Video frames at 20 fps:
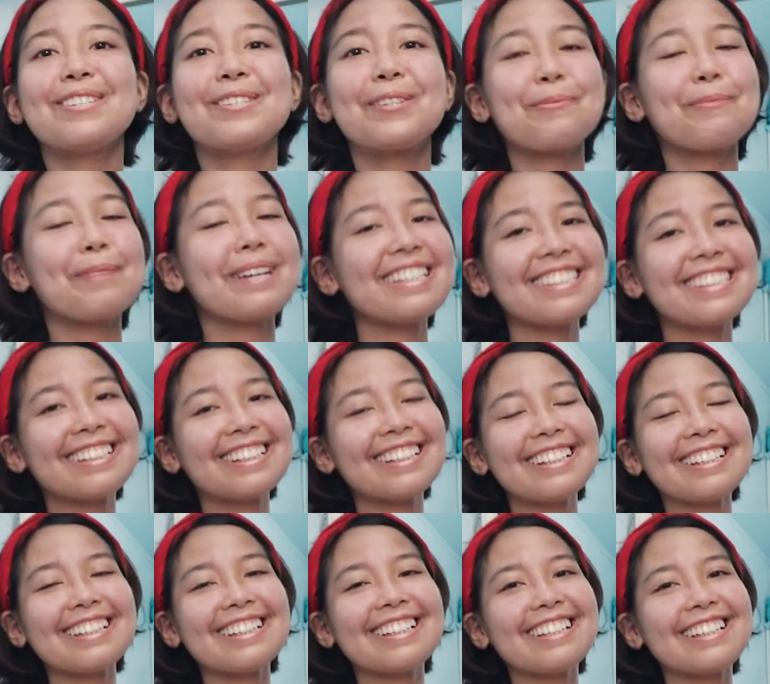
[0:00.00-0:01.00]
So
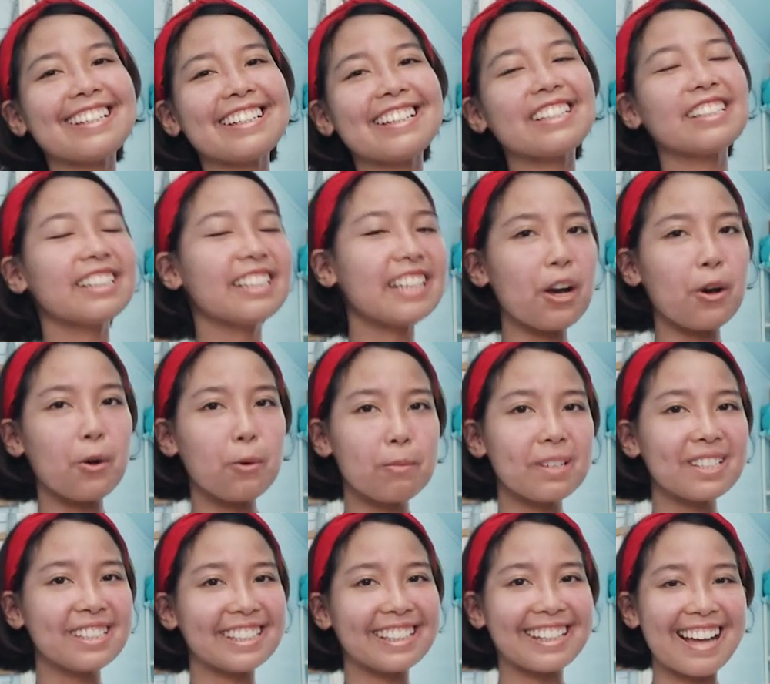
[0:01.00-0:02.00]
basically, hindi ako
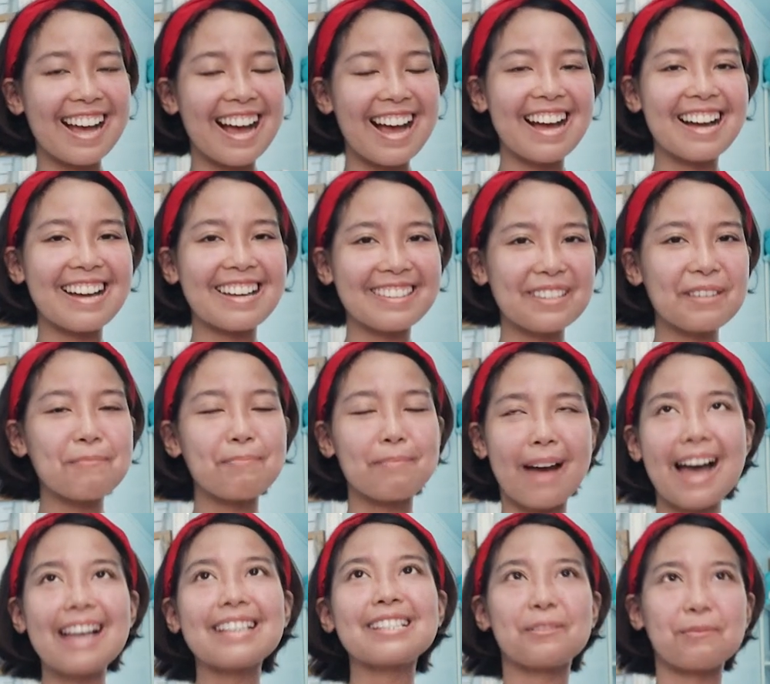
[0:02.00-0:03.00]
masaya the
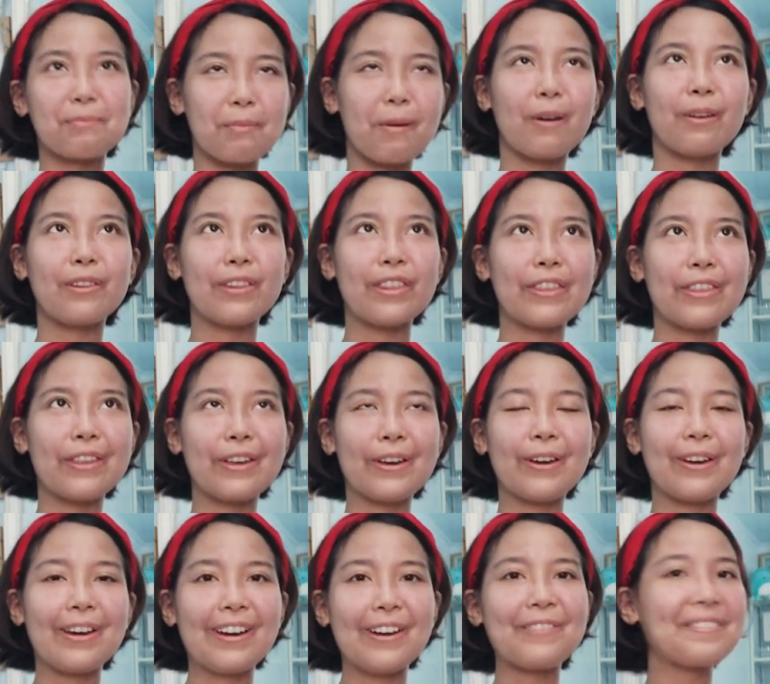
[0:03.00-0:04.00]
past month
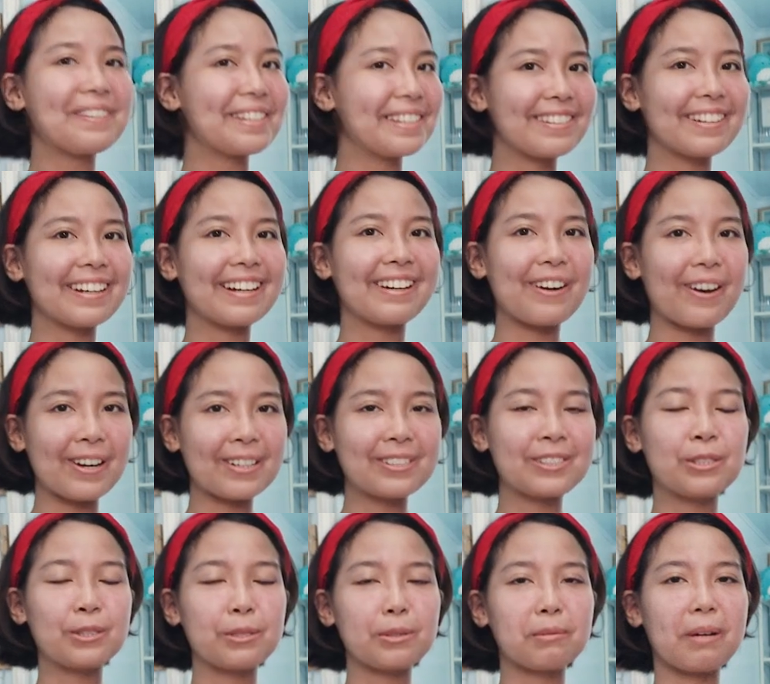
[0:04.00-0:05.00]
with
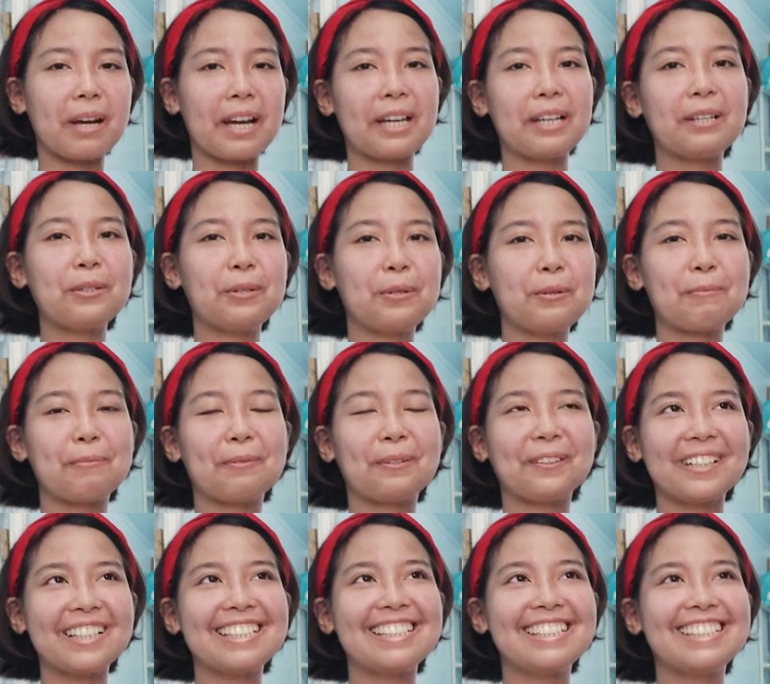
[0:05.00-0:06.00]
regards to my
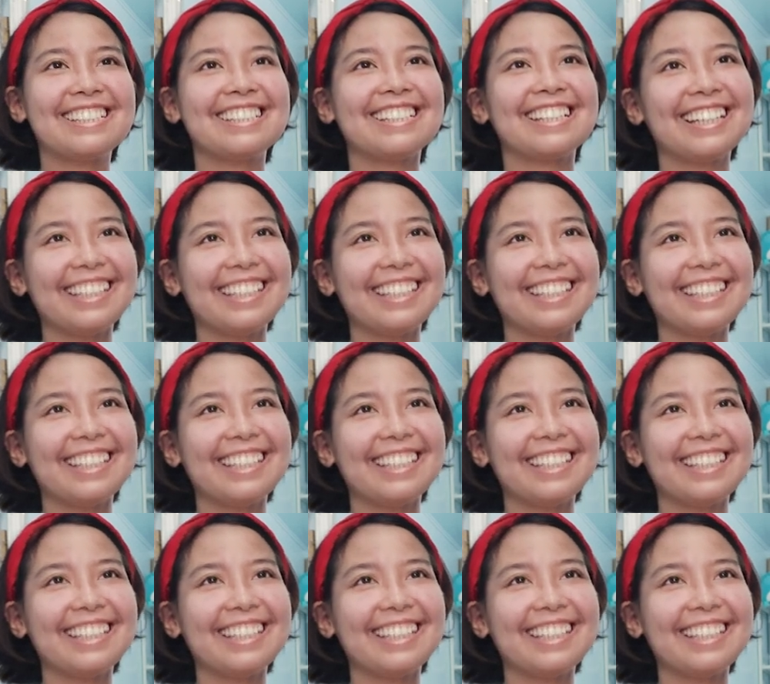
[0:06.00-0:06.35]
lupus.